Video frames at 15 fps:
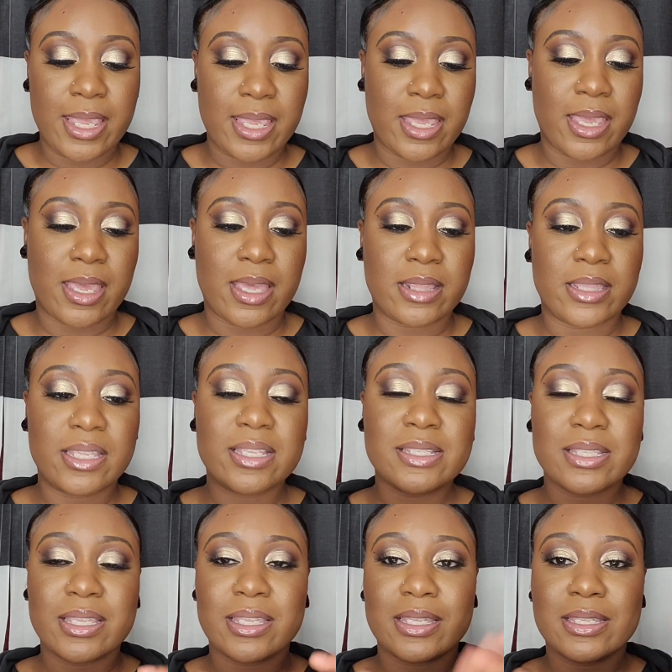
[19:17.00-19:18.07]
and
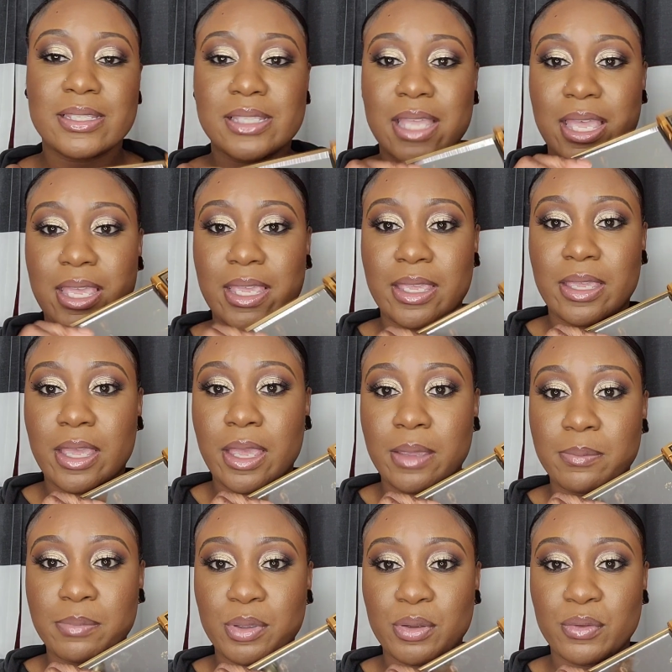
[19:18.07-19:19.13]
this is a
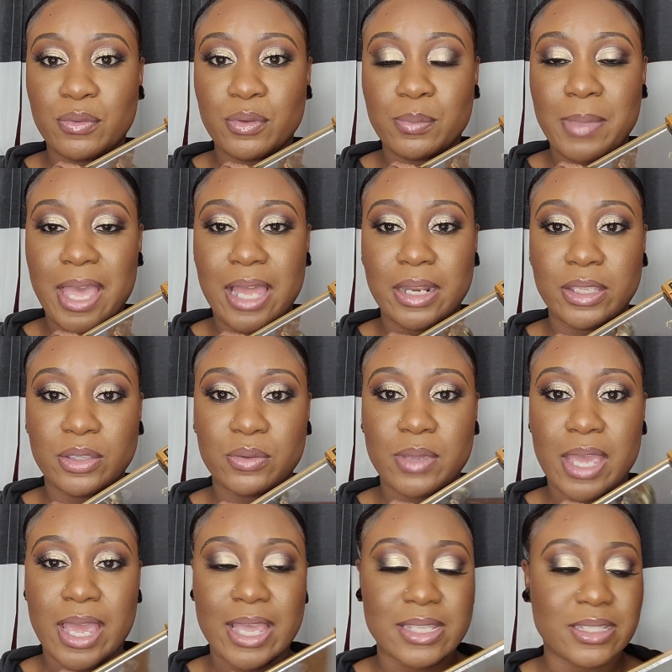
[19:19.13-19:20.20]
beautiful palette you
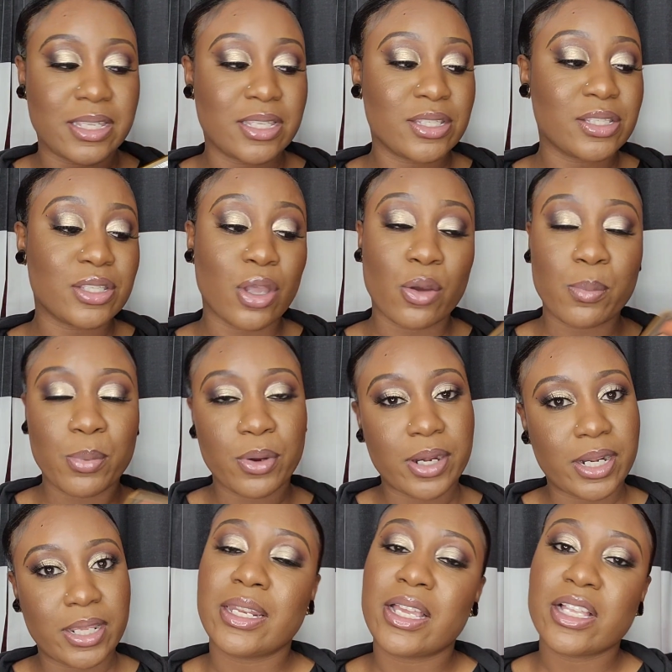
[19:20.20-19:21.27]
guys it's so
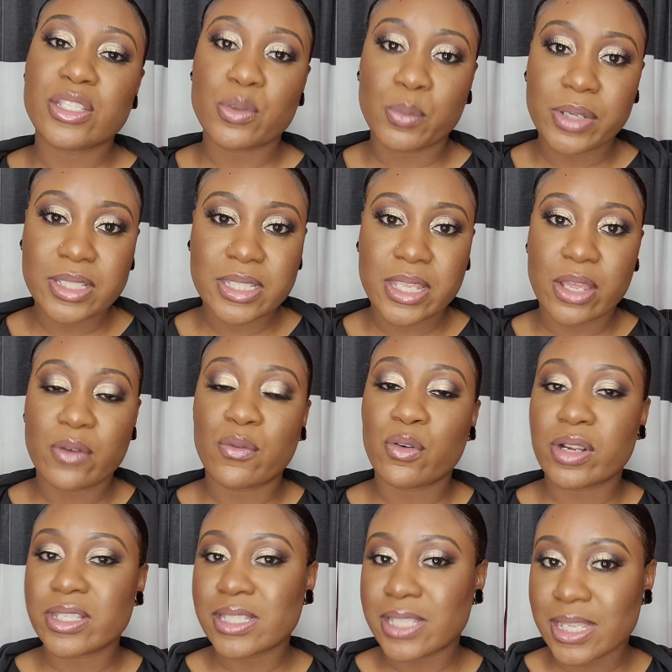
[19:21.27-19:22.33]
pretty it does retail for
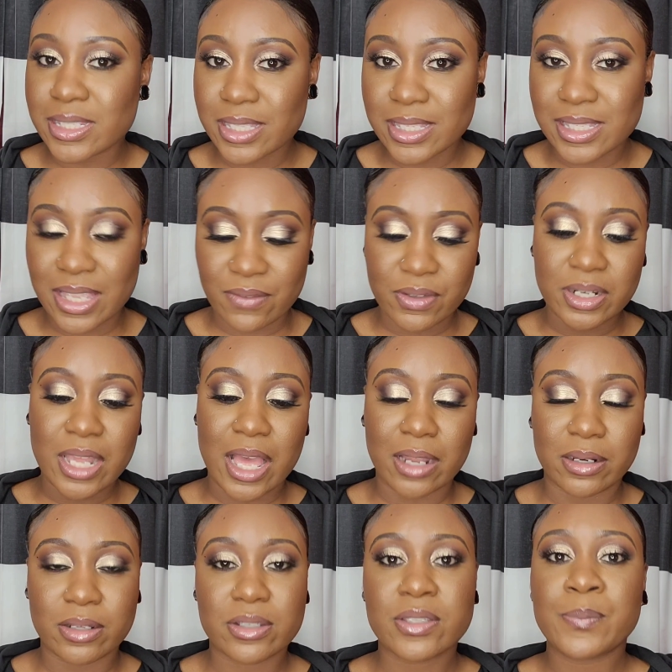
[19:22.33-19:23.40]

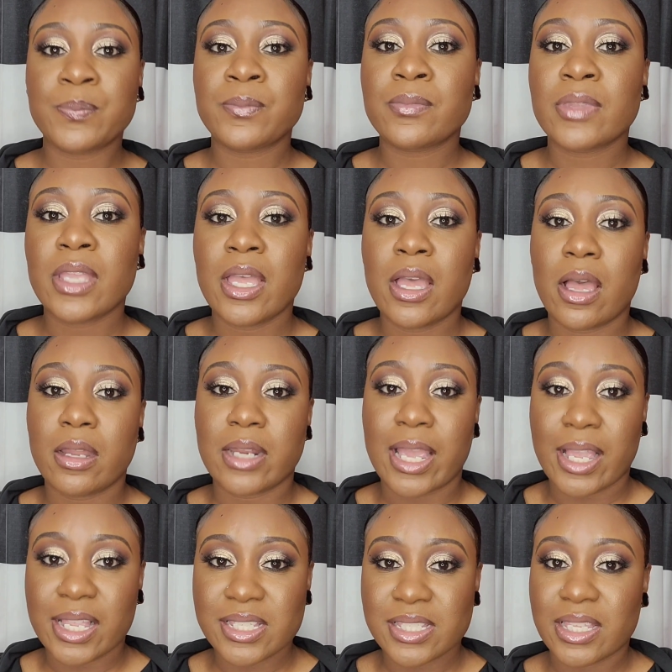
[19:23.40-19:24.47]
$67
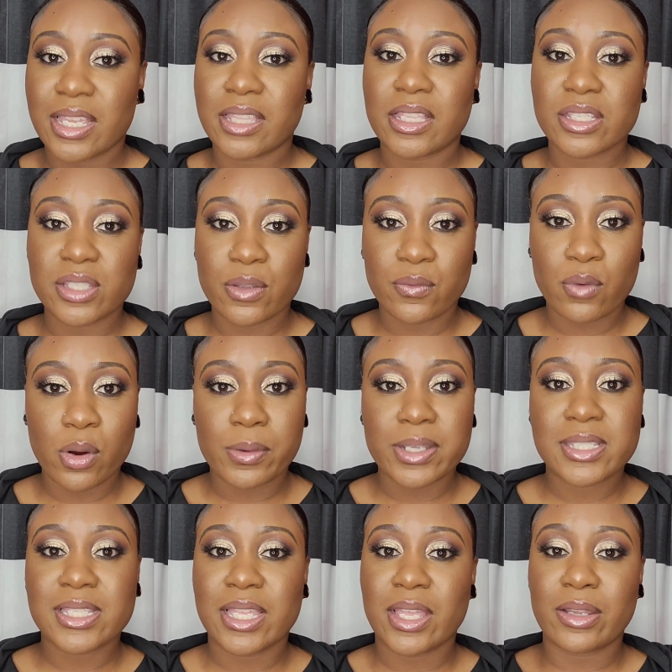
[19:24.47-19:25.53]
like I said the Sephora
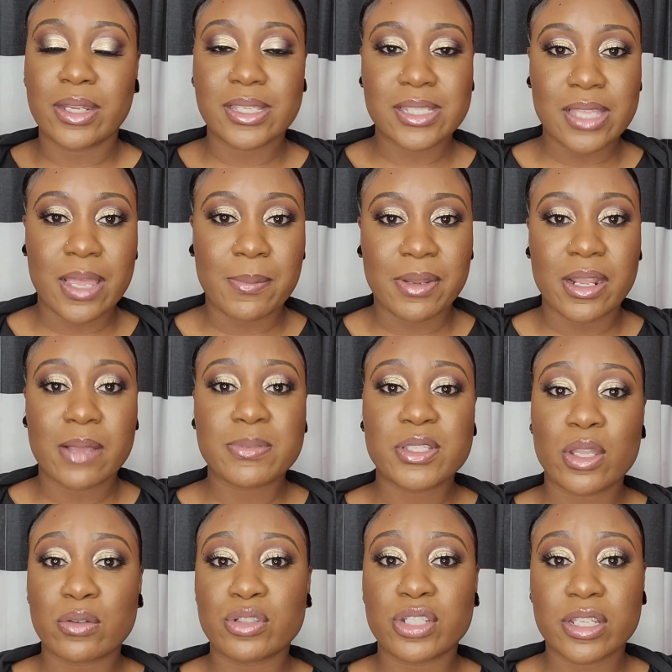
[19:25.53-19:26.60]
sale is coming up
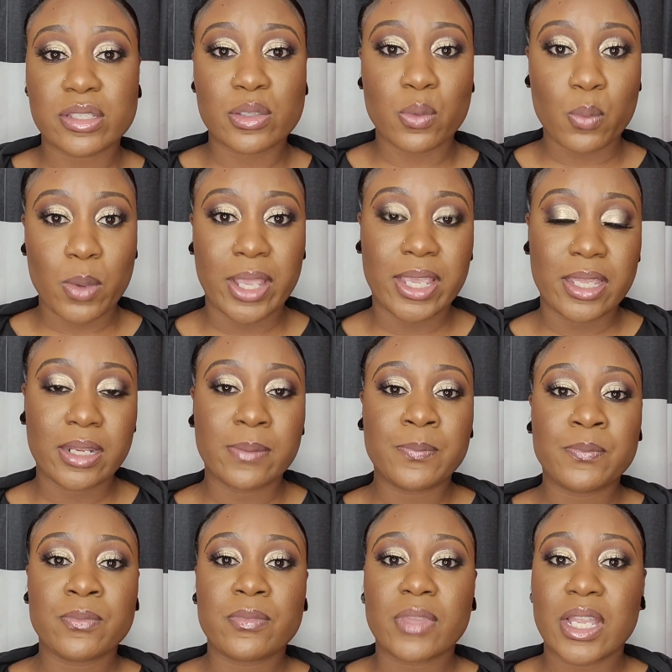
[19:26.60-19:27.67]
so just wait
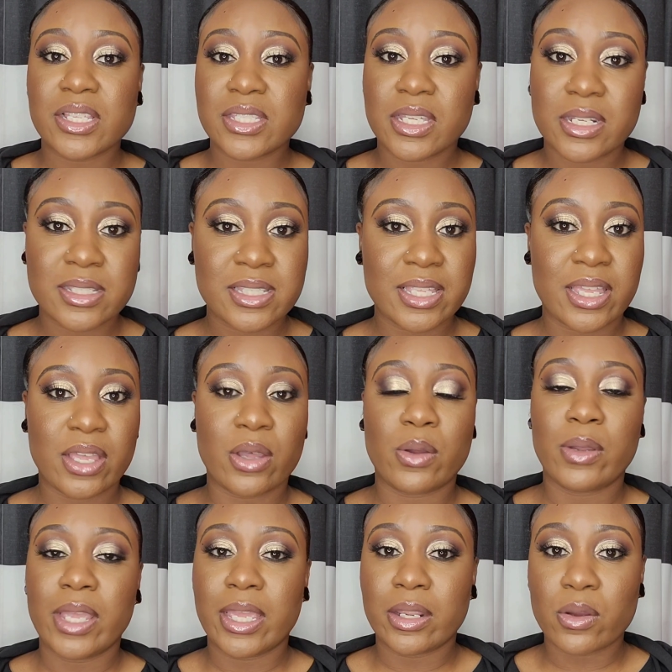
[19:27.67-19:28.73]
until the
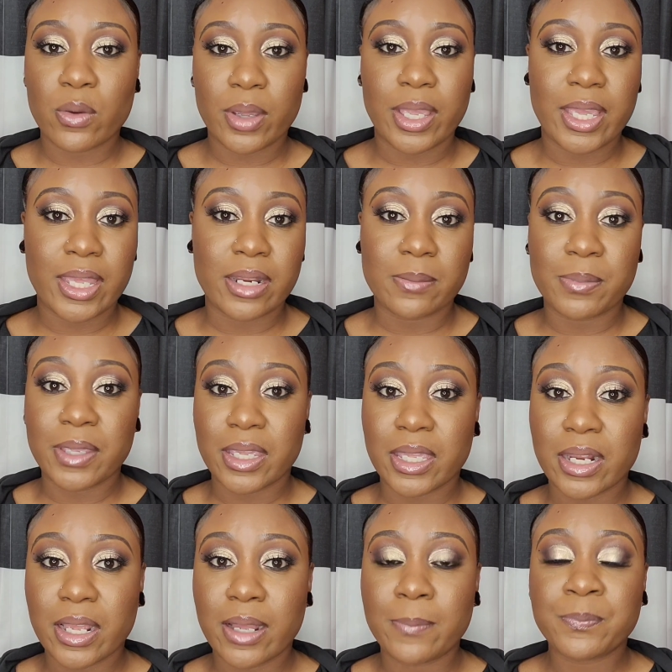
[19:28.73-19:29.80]
sale and go ahead and pick
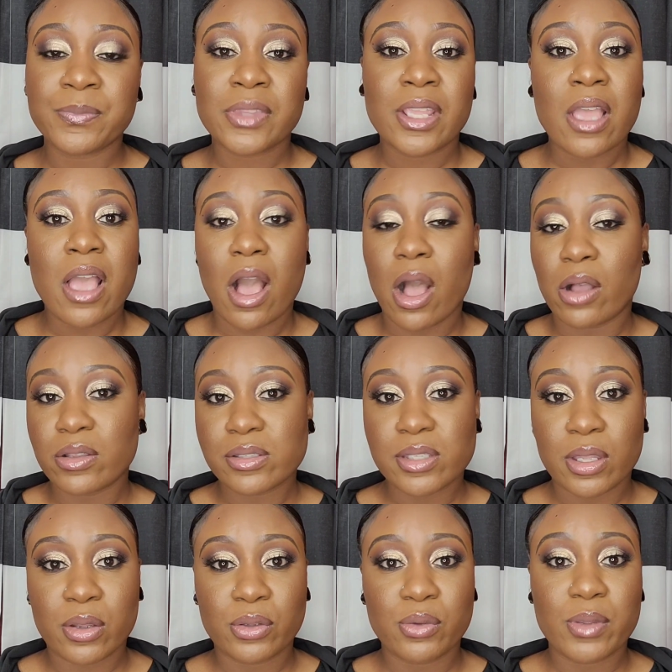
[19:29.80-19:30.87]
it up
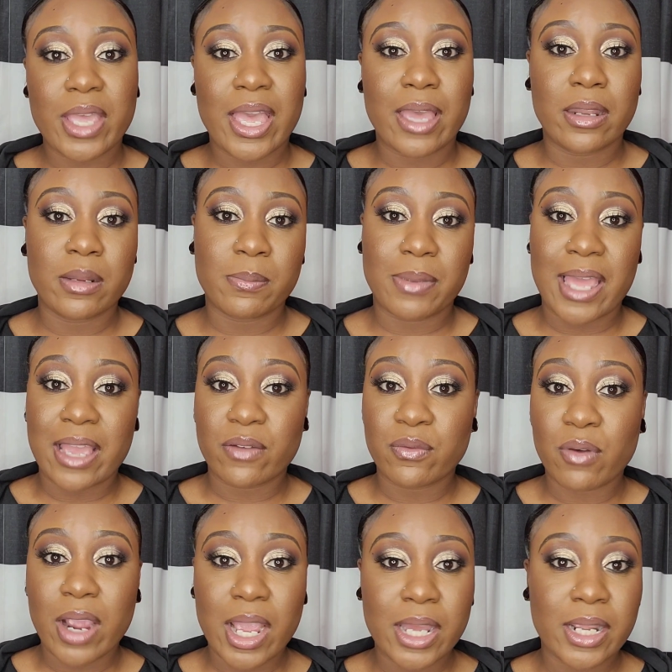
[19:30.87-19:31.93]
also you got Black
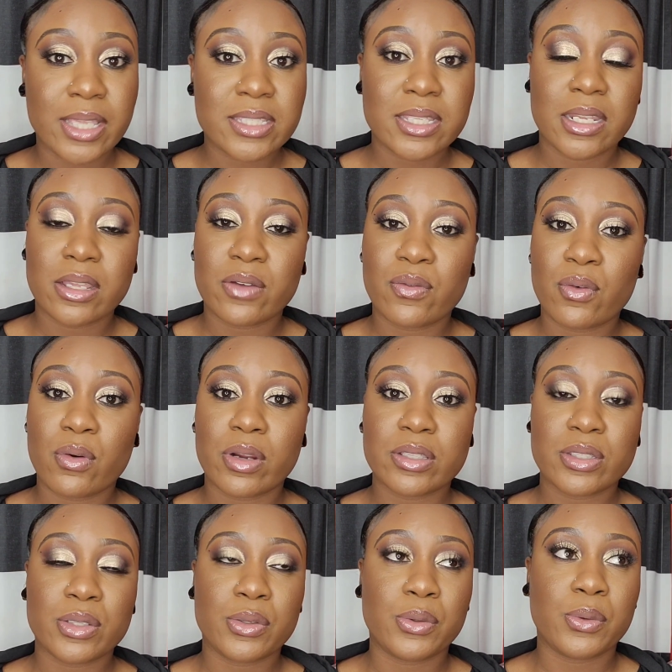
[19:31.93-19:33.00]
Friday to look forward
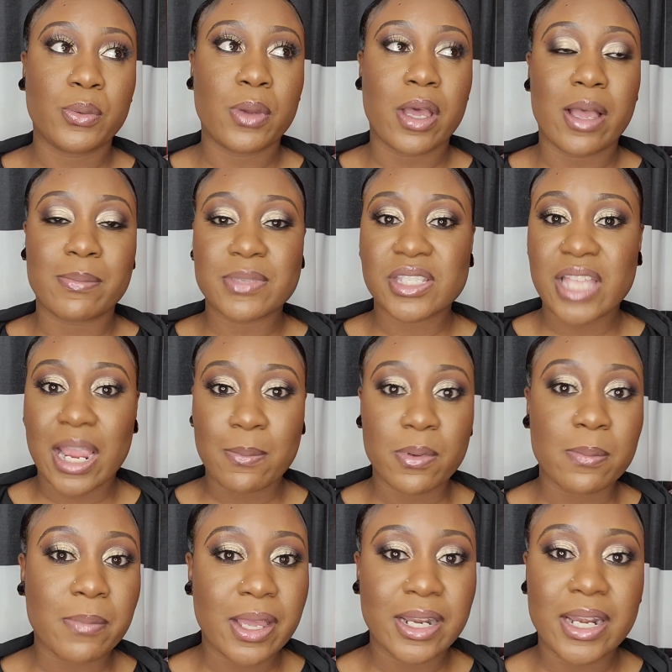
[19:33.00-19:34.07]
to um,
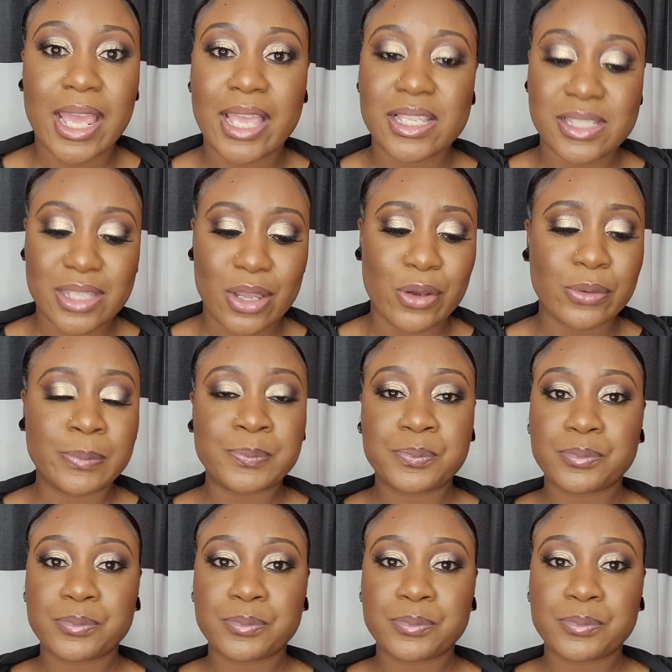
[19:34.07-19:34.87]
Cyber Monday so